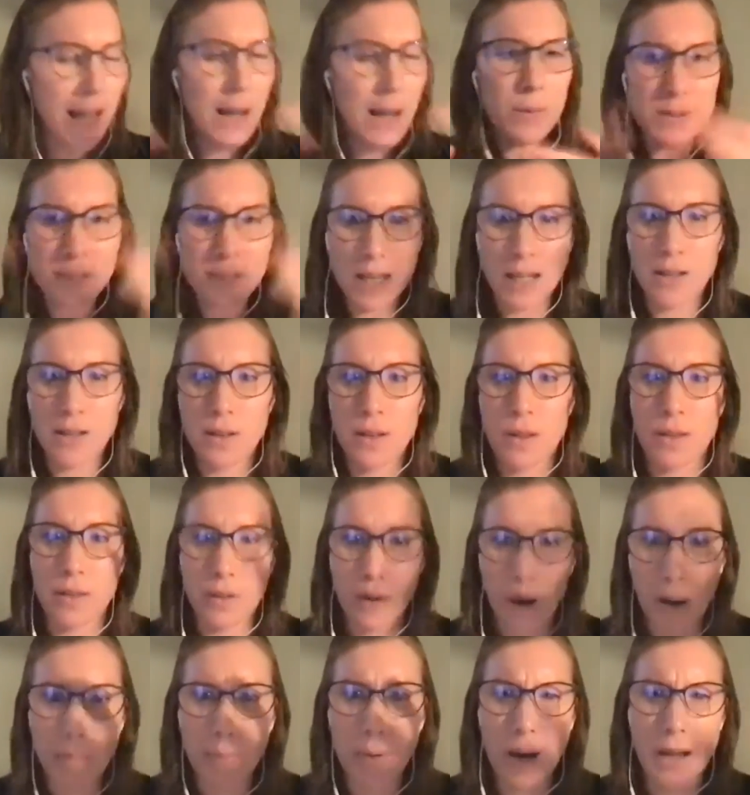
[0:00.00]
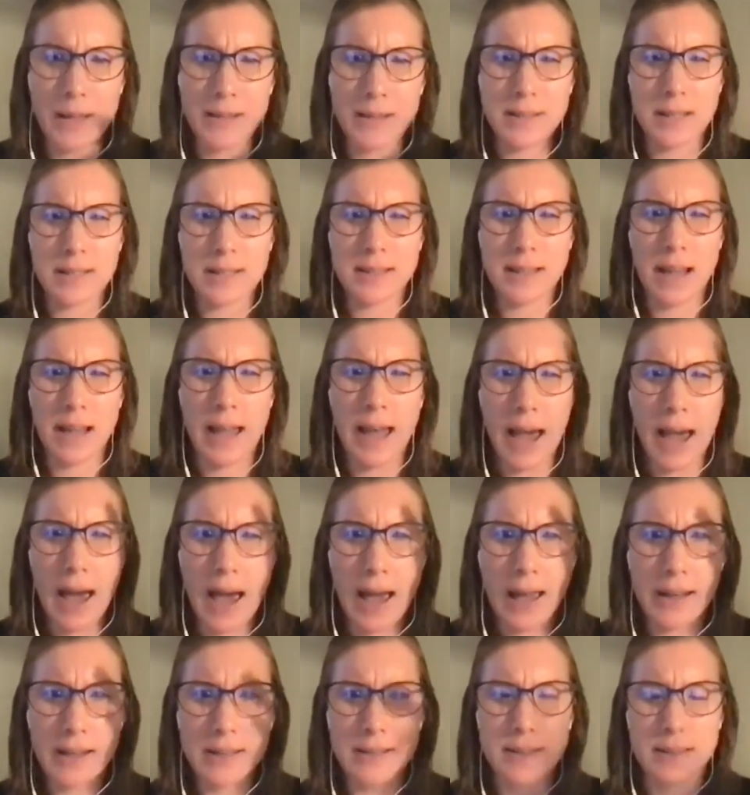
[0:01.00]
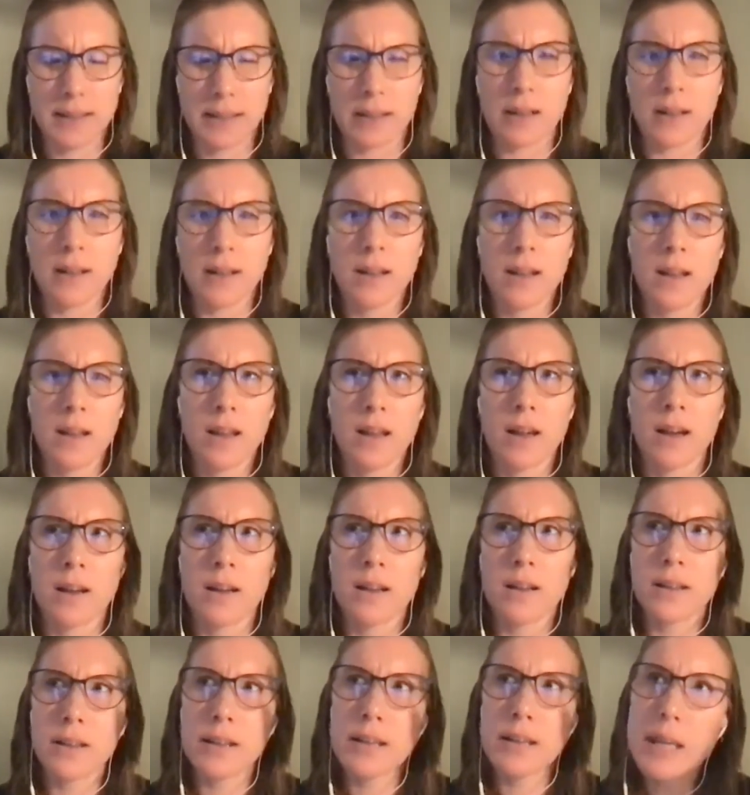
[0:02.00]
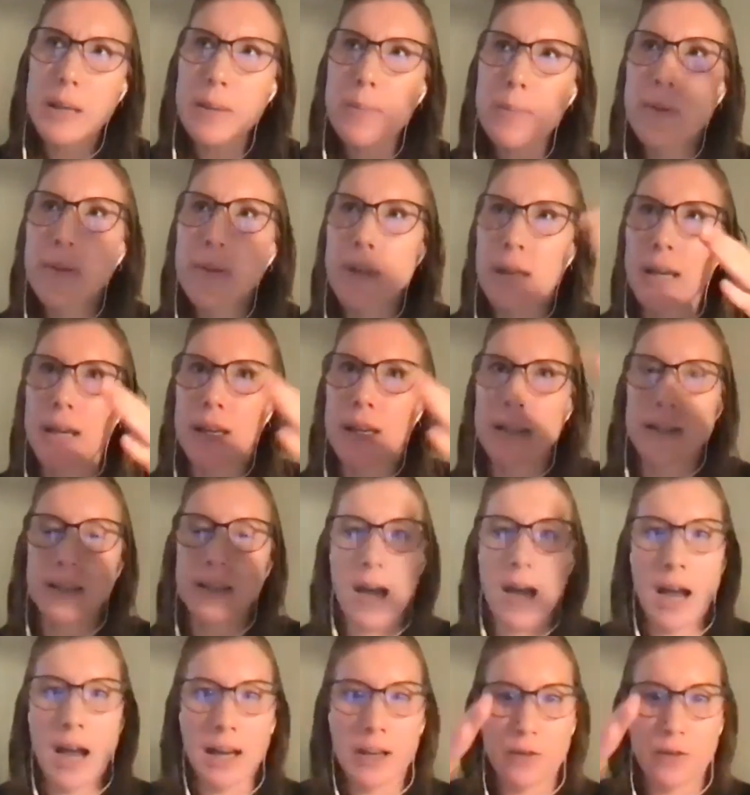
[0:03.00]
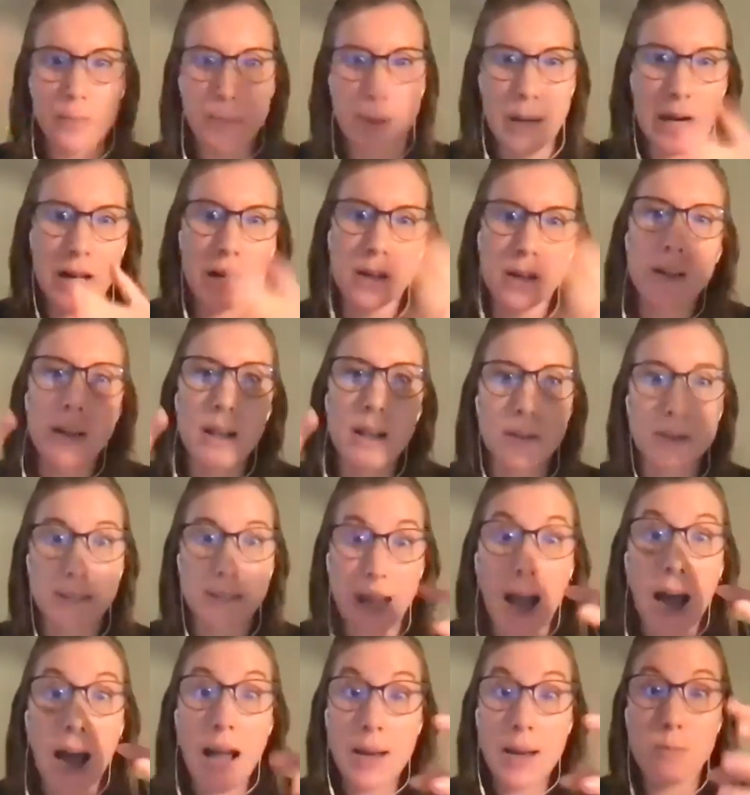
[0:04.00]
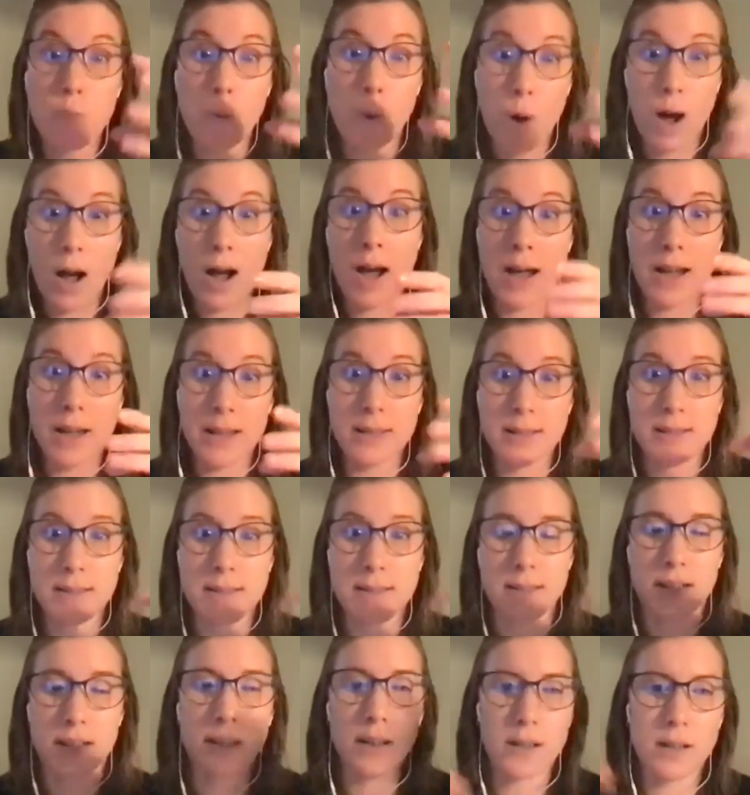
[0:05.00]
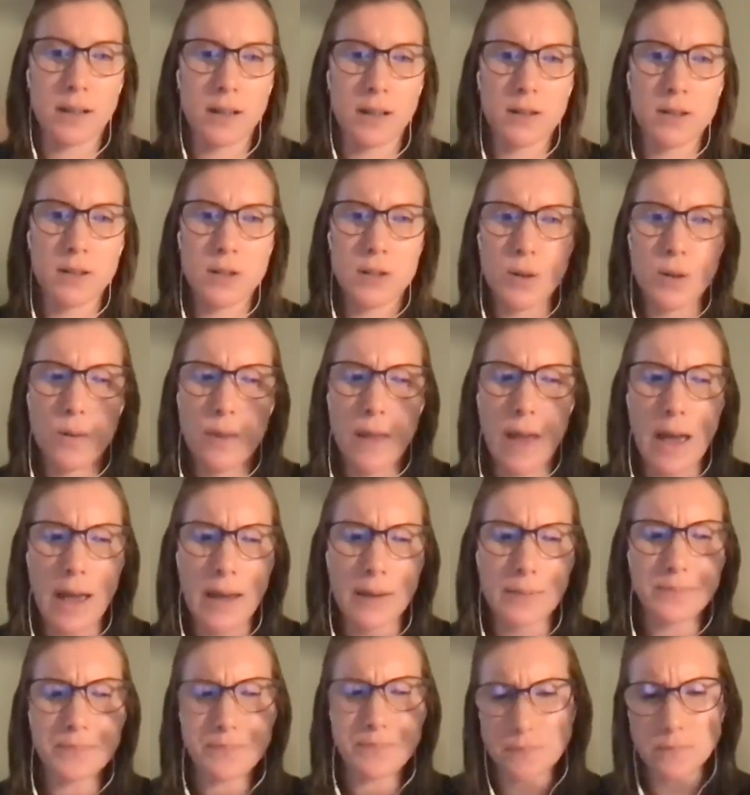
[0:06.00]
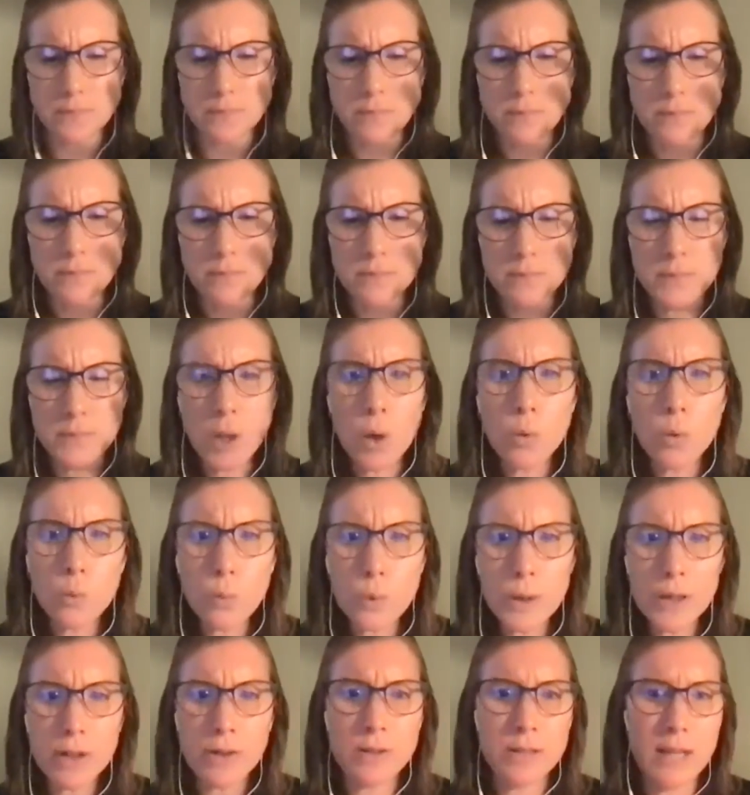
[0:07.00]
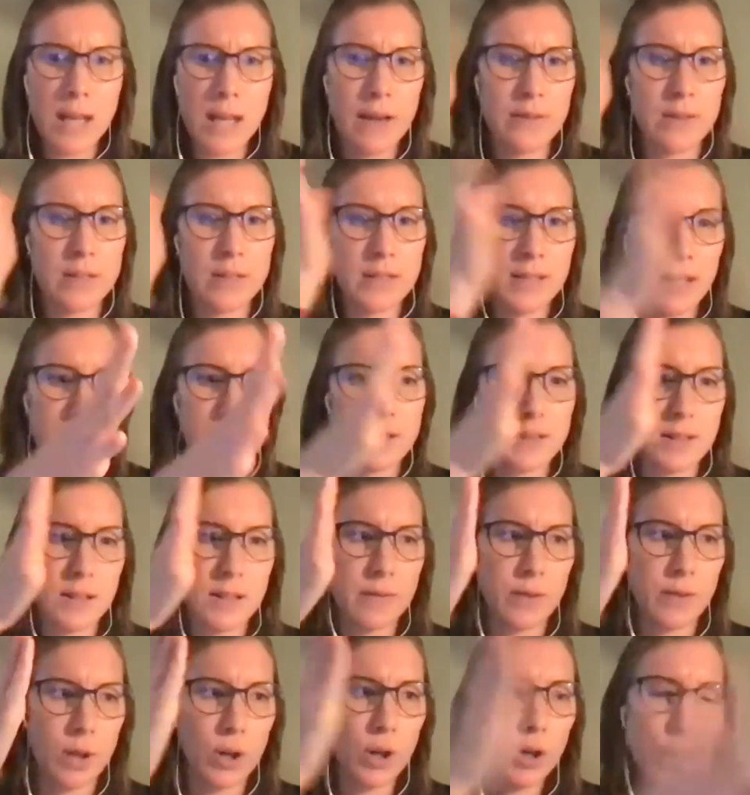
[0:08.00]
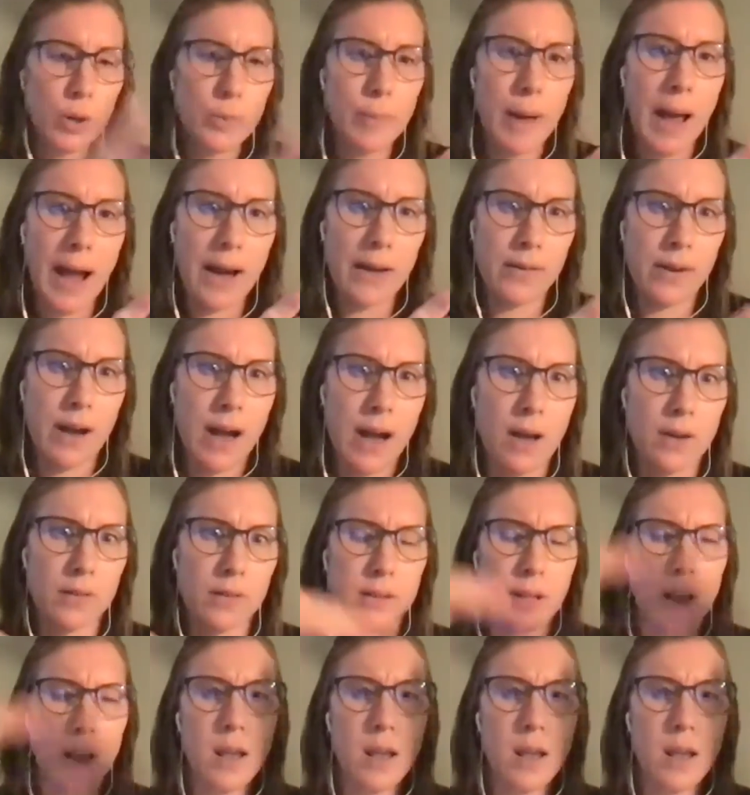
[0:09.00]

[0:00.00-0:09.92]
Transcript: was kind of the thought process I had, is keep things kind of parallel time wise so that readers have a sense of her background